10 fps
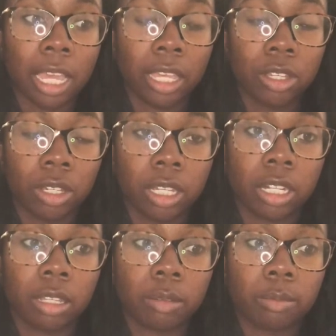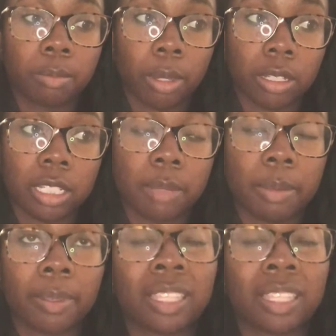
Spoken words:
a good person to be with.